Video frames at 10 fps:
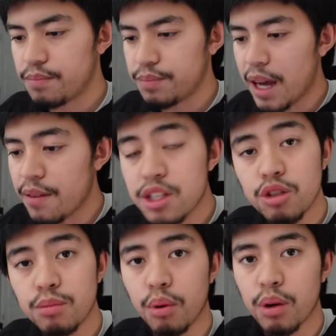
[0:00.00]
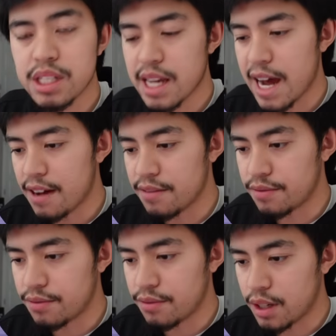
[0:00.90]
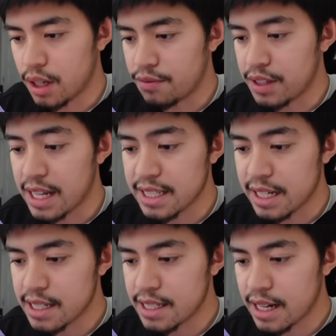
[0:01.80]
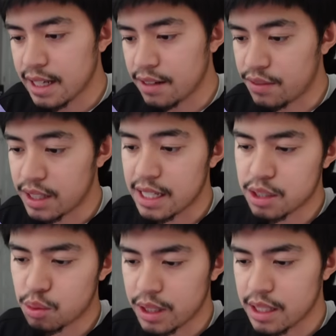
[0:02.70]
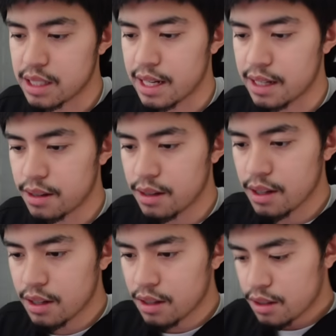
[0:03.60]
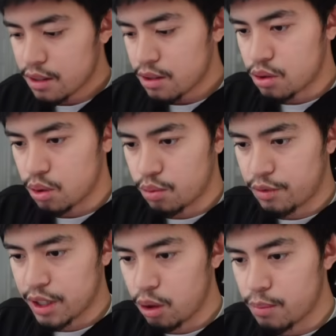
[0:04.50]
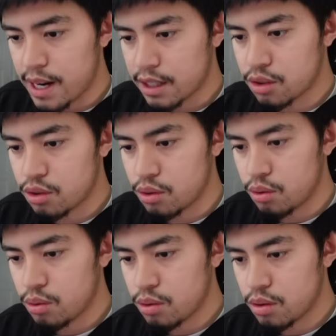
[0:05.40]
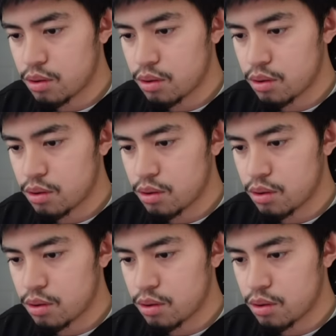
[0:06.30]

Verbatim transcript: Now these two ports have uh, V LAN ten assigned and V LAN twenty assigned. So if we go back to